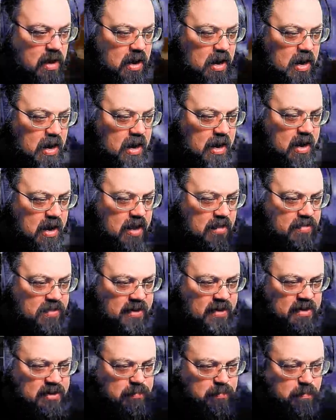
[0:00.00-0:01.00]
I
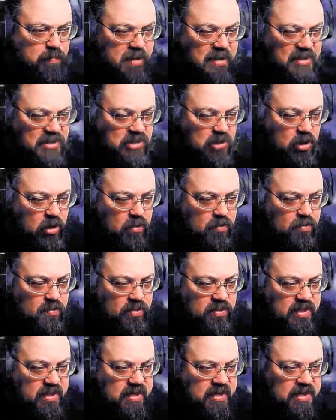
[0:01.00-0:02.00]
think it's based on
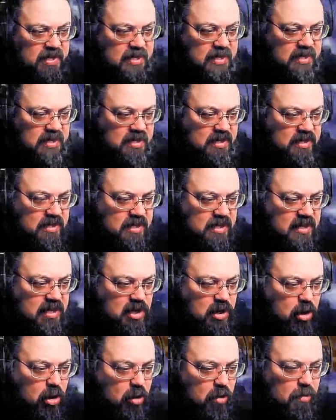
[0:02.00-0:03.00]
the
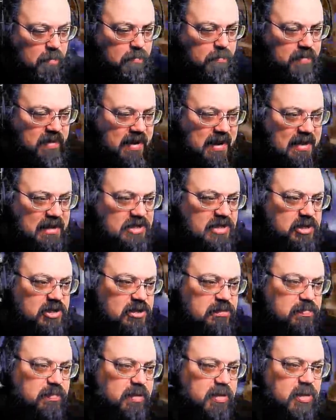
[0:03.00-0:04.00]

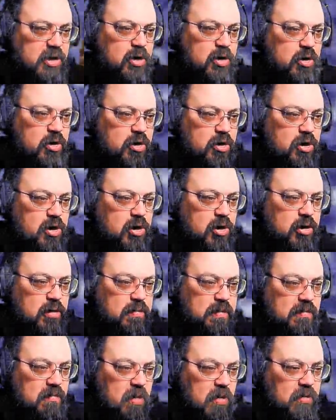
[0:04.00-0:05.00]
compilations, but I could
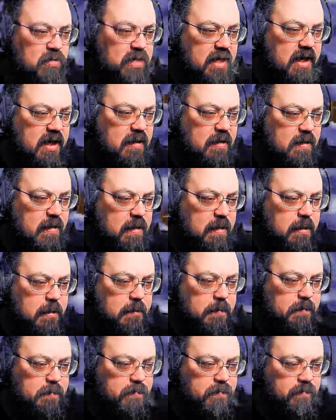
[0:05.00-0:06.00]
be wrong there.
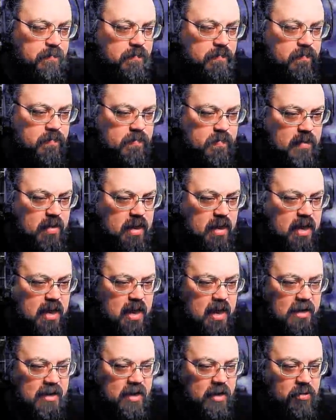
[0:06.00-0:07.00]

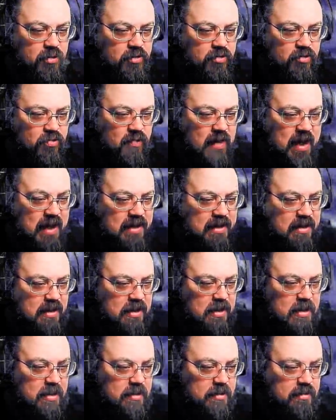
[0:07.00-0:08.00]
I know
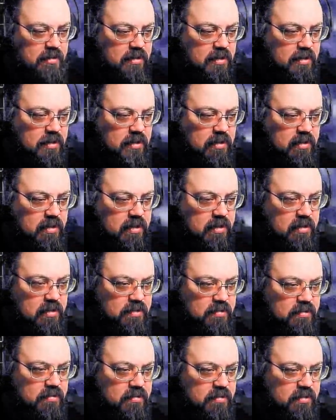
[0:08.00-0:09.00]
TRICKIER
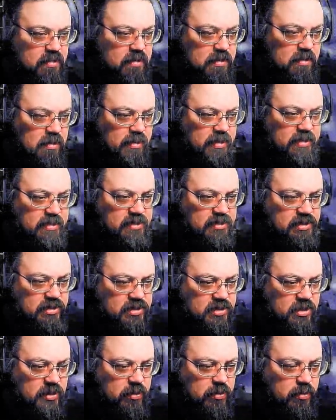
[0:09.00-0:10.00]
likes
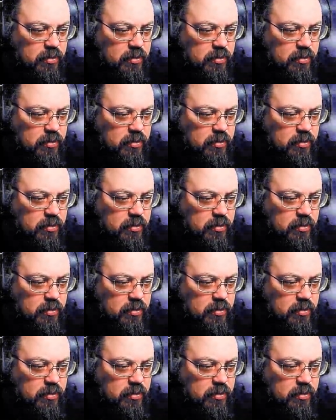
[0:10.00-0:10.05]
to